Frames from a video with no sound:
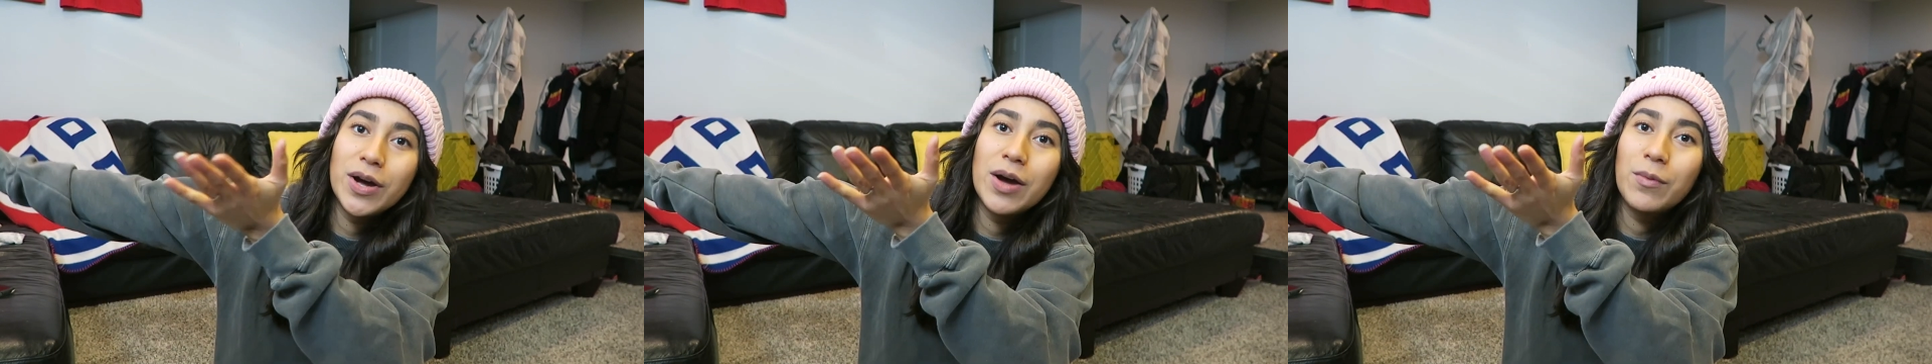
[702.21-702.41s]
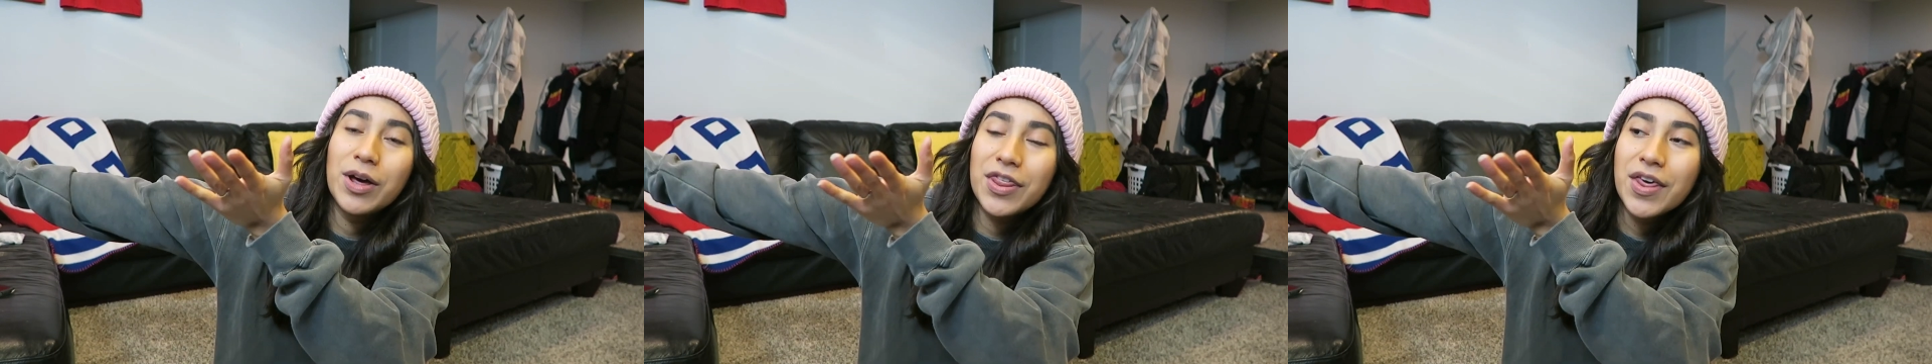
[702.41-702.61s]

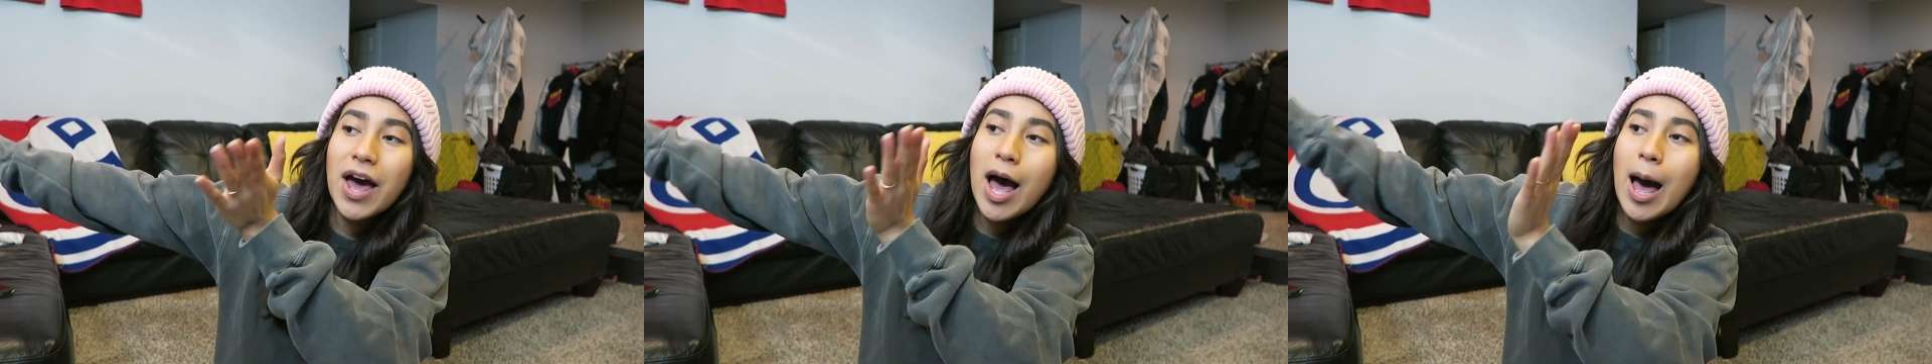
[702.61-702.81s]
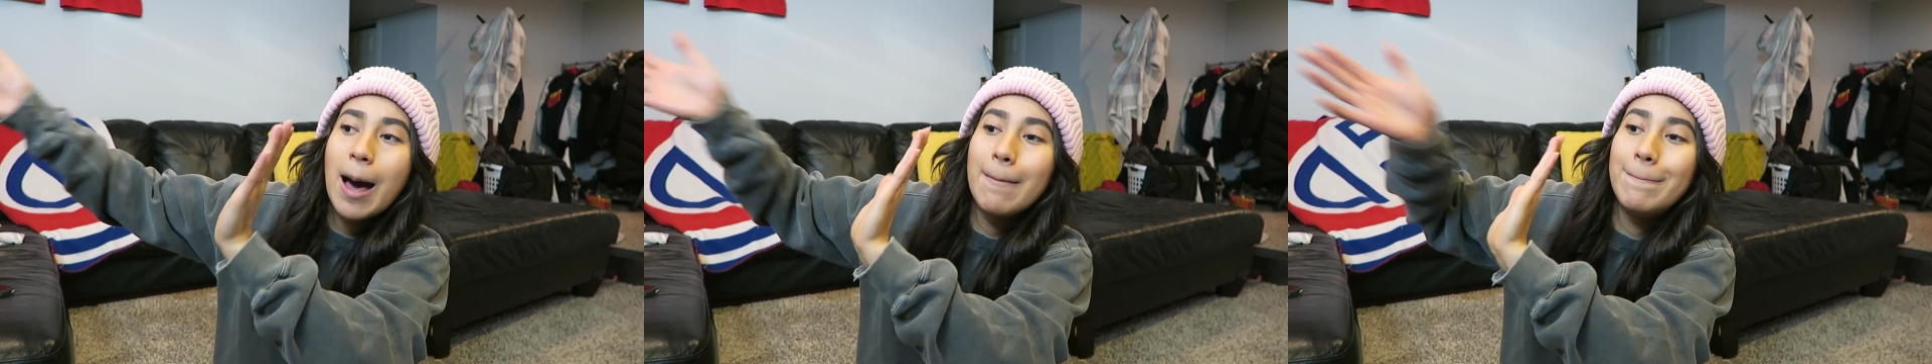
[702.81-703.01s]
it with
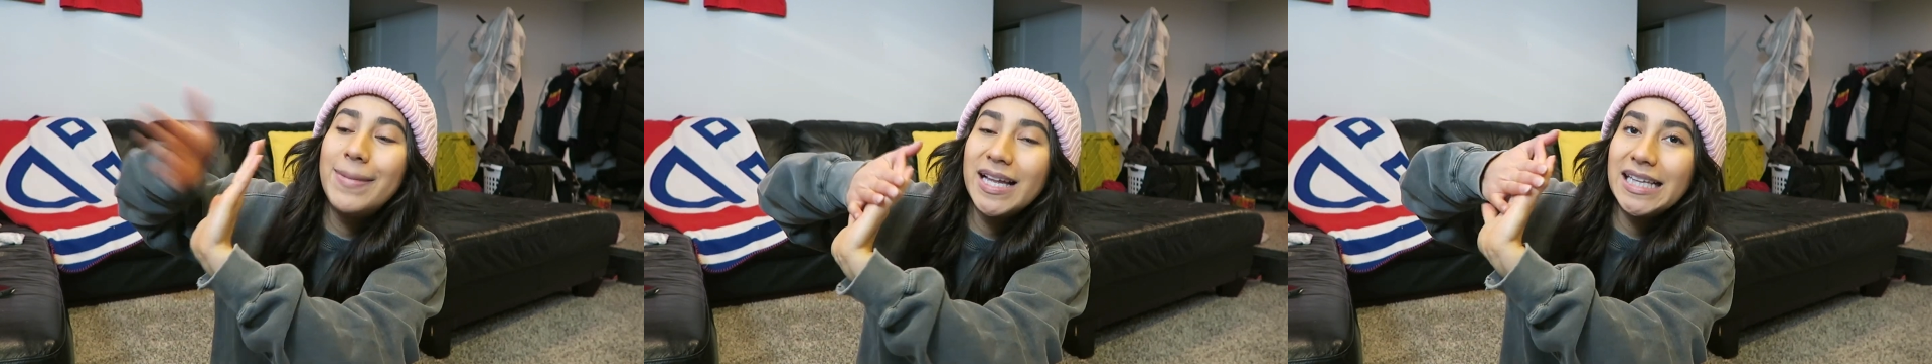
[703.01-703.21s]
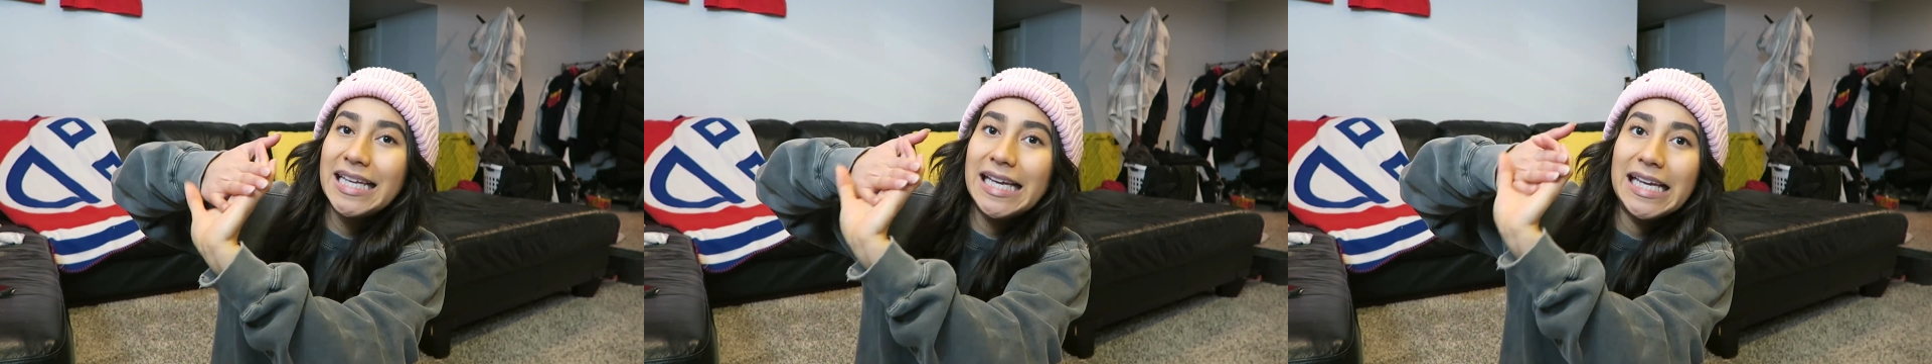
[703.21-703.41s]
a
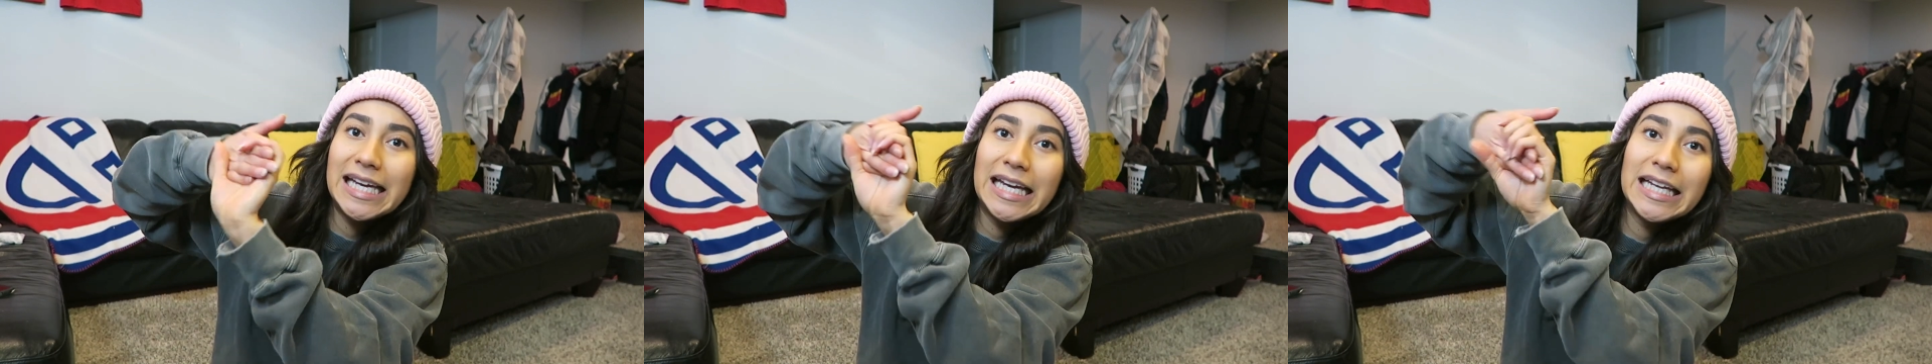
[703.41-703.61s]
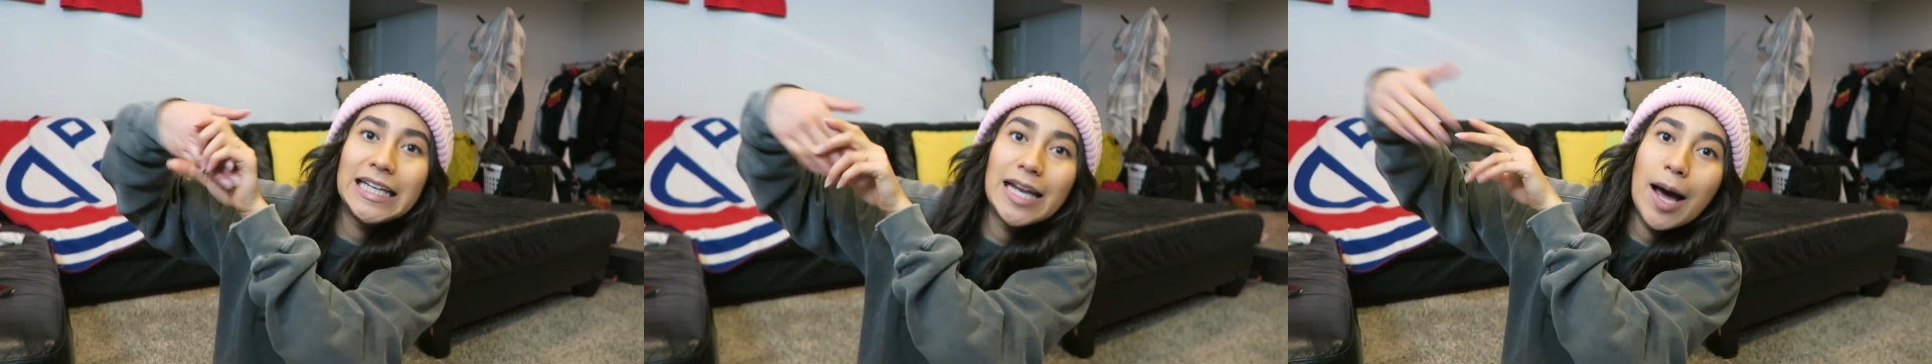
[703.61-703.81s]

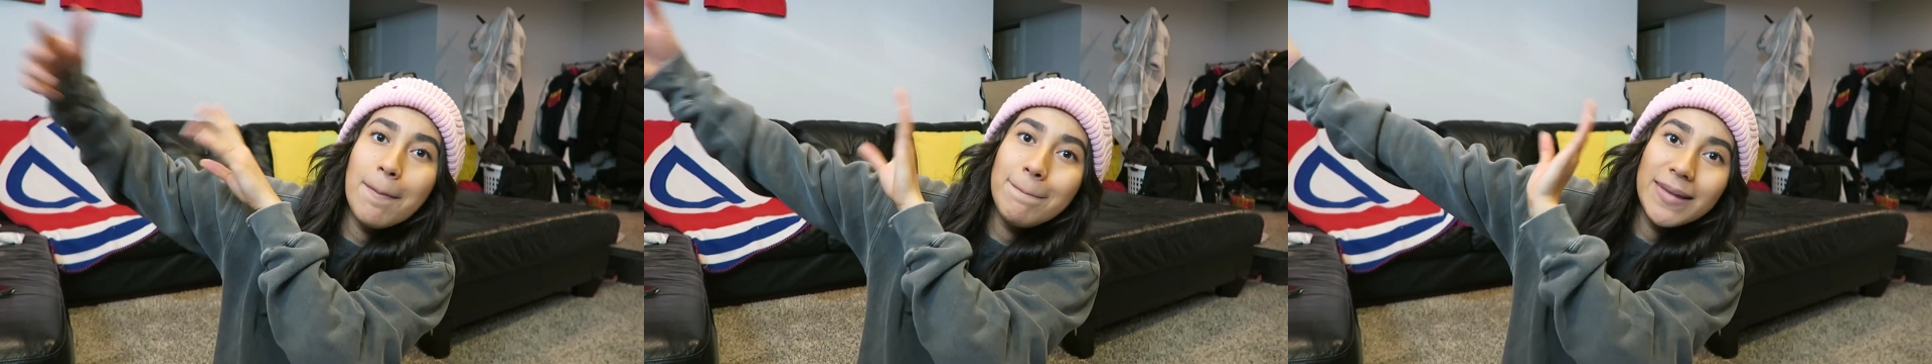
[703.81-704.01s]
million